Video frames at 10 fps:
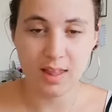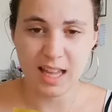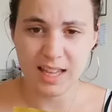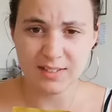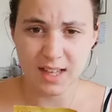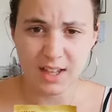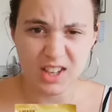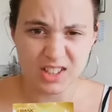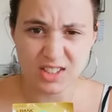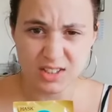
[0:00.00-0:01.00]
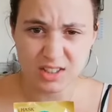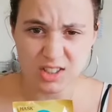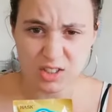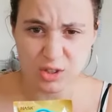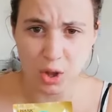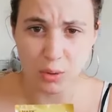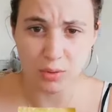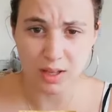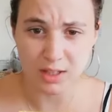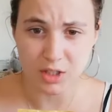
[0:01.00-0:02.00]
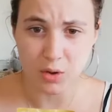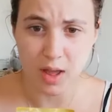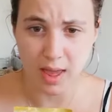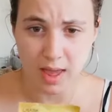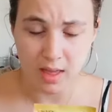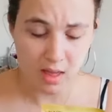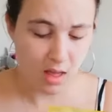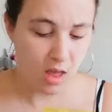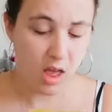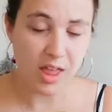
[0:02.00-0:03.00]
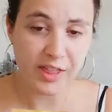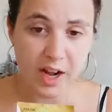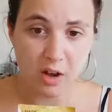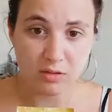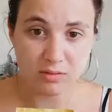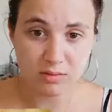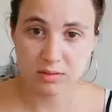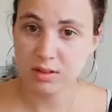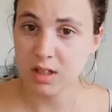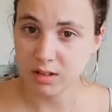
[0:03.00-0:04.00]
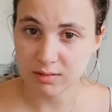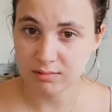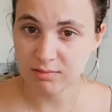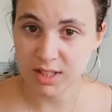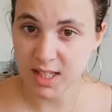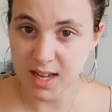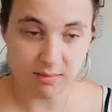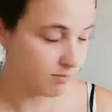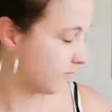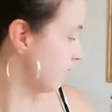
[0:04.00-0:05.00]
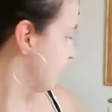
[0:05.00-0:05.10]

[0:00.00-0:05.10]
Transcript: that gives it a good soak into your hair. And then I'll, you know, rinse it out.